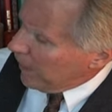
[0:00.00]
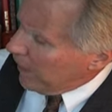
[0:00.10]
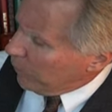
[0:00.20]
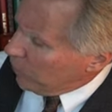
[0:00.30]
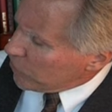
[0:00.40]

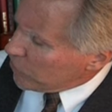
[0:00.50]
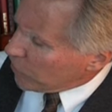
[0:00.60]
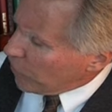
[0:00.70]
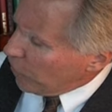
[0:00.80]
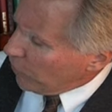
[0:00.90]
and was
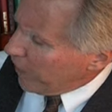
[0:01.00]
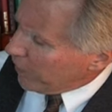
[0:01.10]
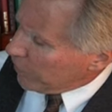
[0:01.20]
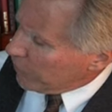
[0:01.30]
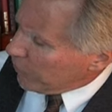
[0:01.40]
the
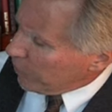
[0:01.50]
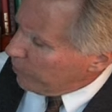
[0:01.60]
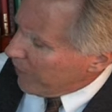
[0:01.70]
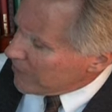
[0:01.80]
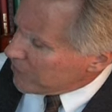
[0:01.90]
co-writer for the
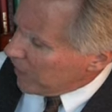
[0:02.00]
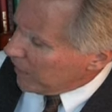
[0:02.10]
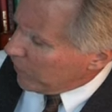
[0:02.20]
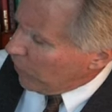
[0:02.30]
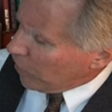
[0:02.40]

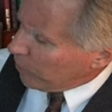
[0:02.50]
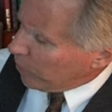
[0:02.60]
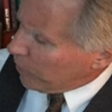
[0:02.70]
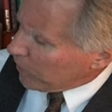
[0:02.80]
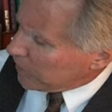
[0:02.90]
best-selling audible
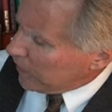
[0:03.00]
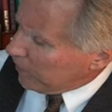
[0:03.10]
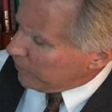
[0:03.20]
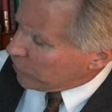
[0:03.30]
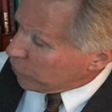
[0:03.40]
book
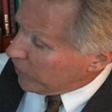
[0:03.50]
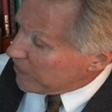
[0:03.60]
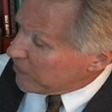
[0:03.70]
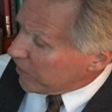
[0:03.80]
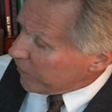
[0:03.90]
uh, Victorian
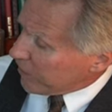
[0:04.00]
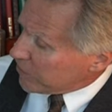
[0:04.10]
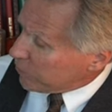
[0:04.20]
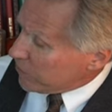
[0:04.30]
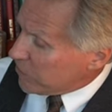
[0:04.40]

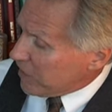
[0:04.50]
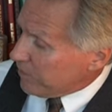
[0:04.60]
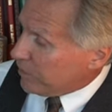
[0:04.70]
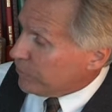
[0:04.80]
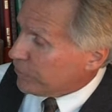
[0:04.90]
Secrets with
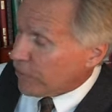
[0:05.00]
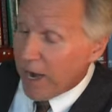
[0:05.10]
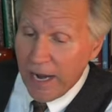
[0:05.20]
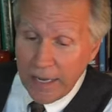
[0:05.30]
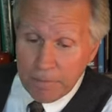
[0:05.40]
Stephen
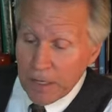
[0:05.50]
Fry.